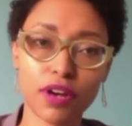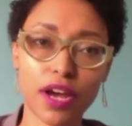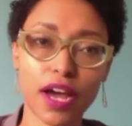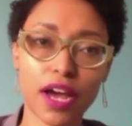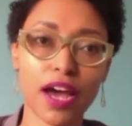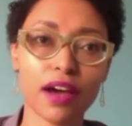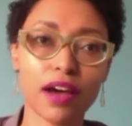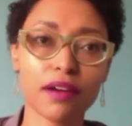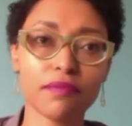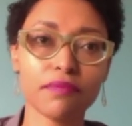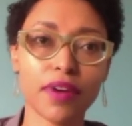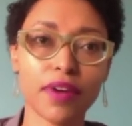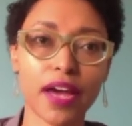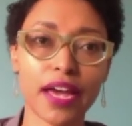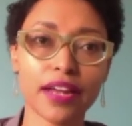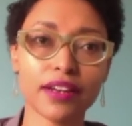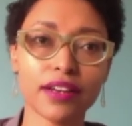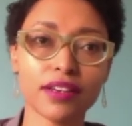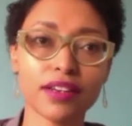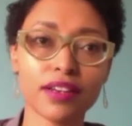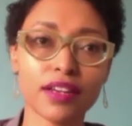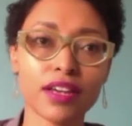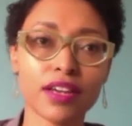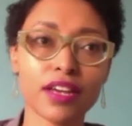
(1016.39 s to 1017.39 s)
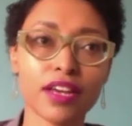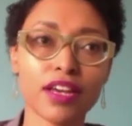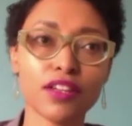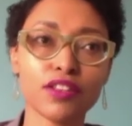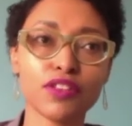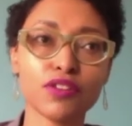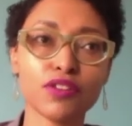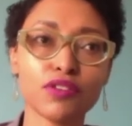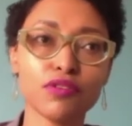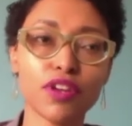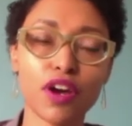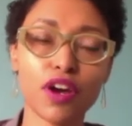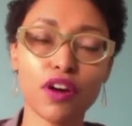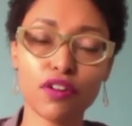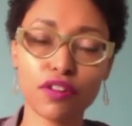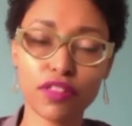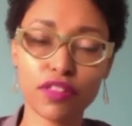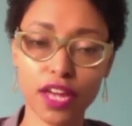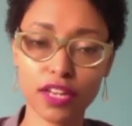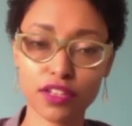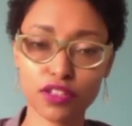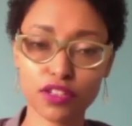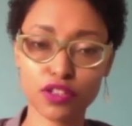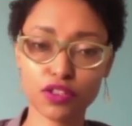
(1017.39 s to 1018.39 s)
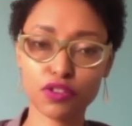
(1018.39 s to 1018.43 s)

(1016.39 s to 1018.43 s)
and to know that